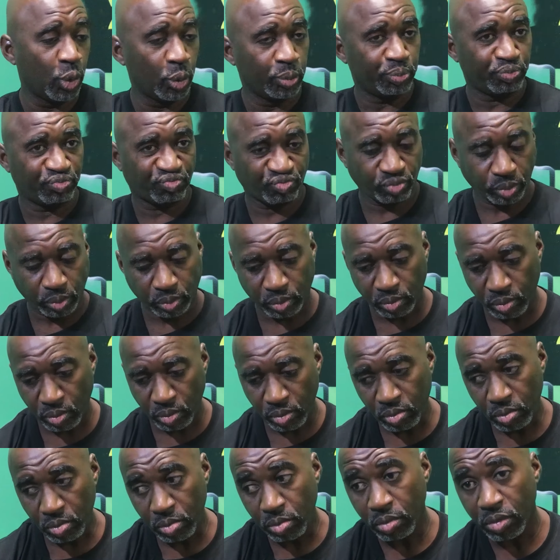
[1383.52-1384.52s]
you
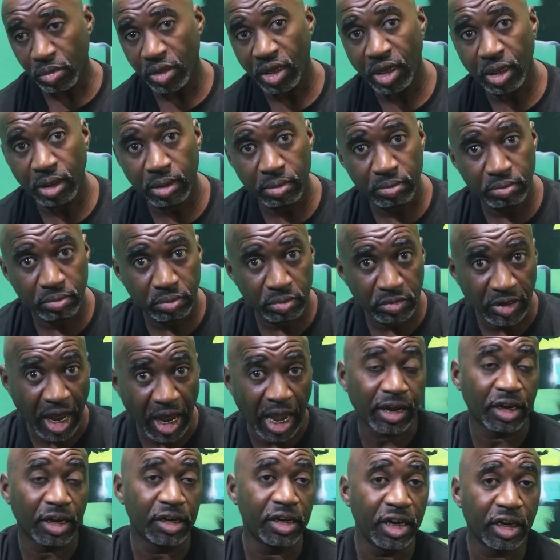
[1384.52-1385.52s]

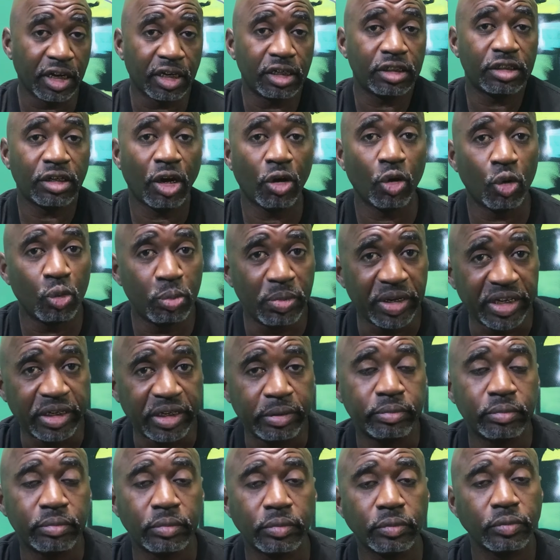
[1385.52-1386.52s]
like a nigga
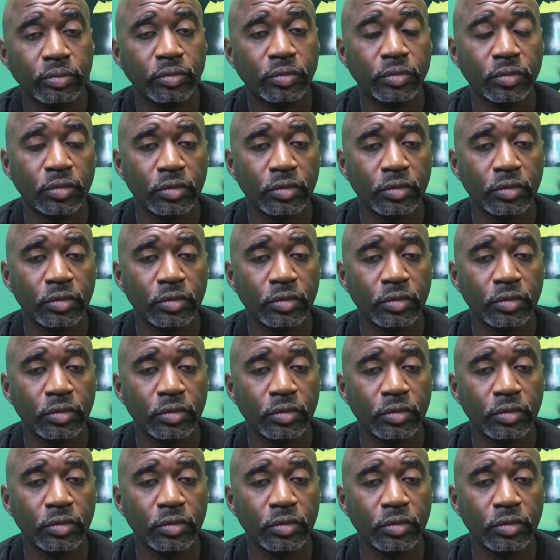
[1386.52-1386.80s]
told me.